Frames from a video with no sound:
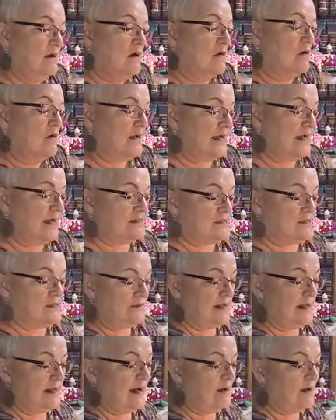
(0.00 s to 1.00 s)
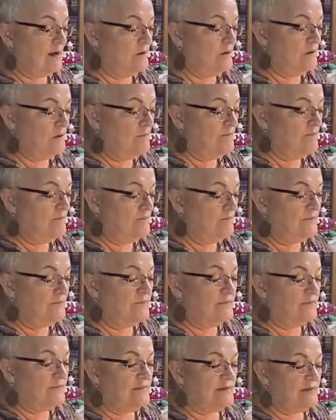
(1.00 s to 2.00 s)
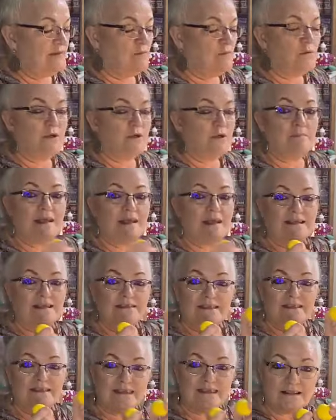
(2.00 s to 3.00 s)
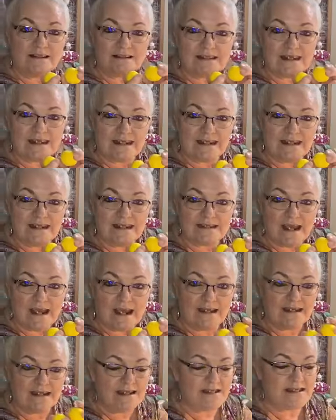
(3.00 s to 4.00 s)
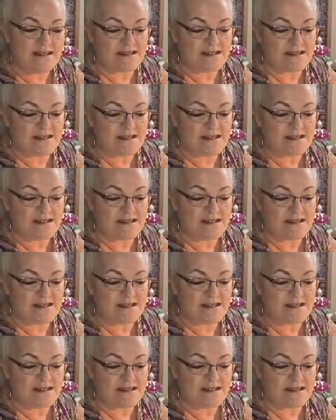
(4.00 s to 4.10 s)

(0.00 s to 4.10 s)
Okay, so now we're going to make a little teeny tiny